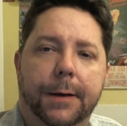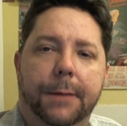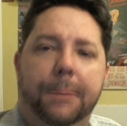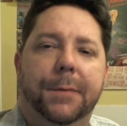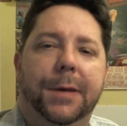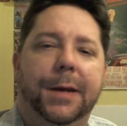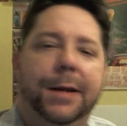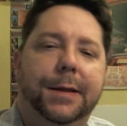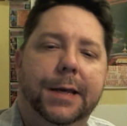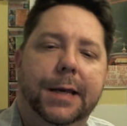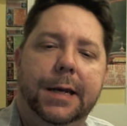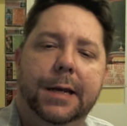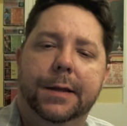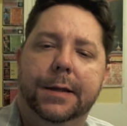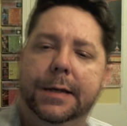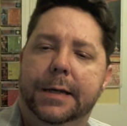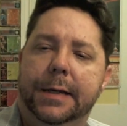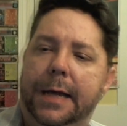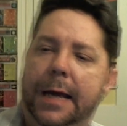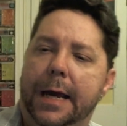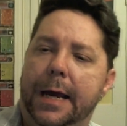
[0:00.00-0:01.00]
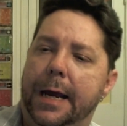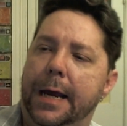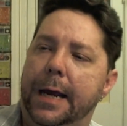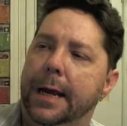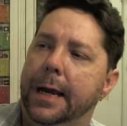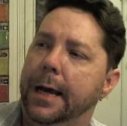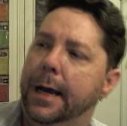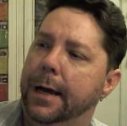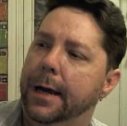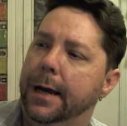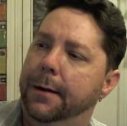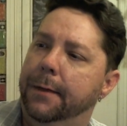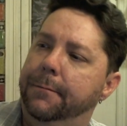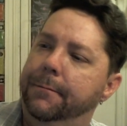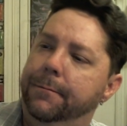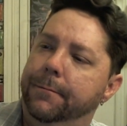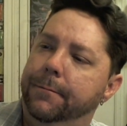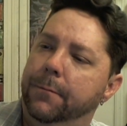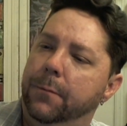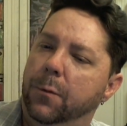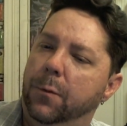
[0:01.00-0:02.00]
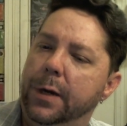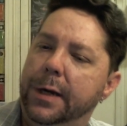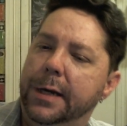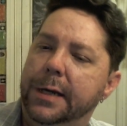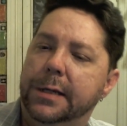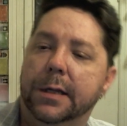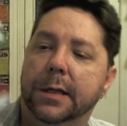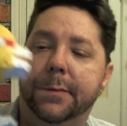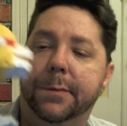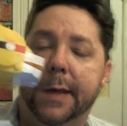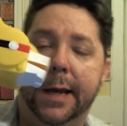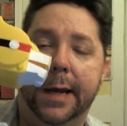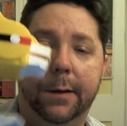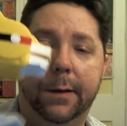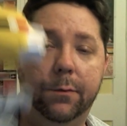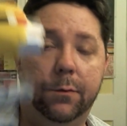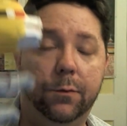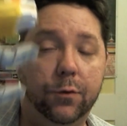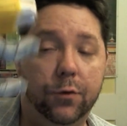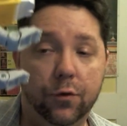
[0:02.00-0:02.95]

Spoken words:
But at the end of the day, we're easily paying